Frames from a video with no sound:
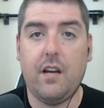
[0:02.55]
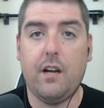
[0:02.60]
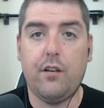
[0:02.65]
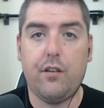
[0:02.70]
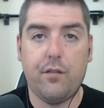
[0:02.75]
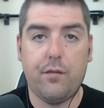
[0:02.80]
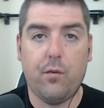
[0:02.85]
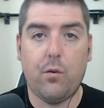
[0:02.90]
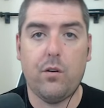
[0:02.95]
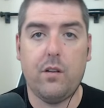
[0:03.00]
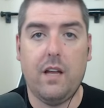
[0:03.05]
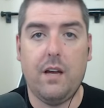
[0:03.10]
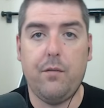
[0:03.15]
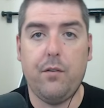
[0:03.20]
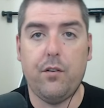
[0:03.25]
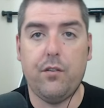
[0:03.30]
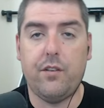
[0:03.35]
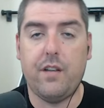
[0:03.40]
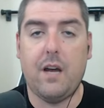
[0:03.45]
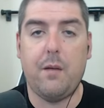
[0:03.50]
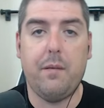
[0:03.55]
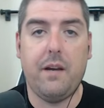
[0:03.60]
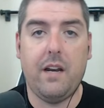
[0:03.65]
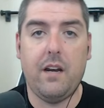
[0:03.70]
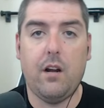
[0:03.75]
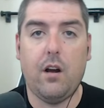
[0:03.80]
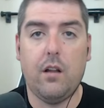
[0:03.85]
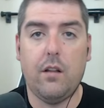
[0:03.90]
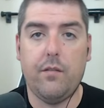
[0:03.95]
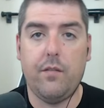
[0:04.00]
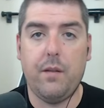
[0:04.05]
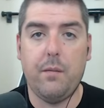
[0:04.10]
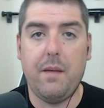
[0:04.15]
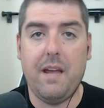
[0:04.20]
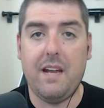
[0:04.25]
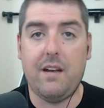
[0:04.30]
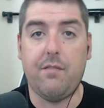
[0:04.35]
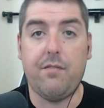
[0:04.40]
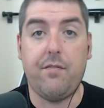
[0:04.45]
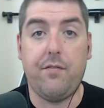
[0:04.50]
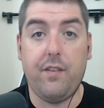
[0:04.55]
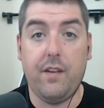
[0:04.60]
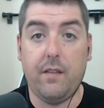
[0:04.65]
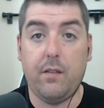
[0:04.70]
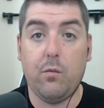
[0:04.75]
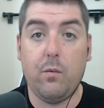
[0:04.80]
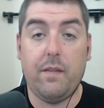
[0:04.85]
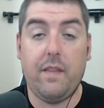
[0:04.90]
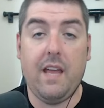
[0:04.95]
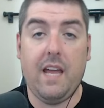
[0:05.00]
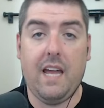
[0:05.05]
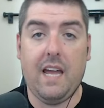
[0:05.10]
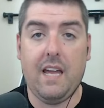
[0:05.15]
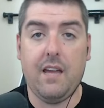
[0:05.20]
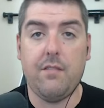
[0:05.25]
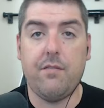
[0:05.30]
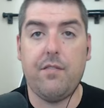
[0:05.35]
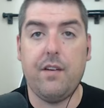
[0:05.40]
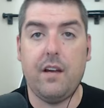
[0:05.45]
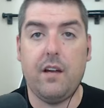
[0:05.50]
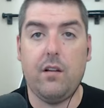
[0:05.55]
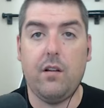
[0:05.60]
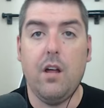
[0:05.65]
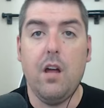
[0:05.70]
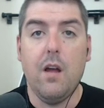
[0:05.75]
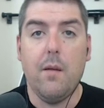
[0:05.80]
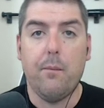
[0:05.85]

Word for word: He touched four levels, dominated all of them, had a fifth with the AFL,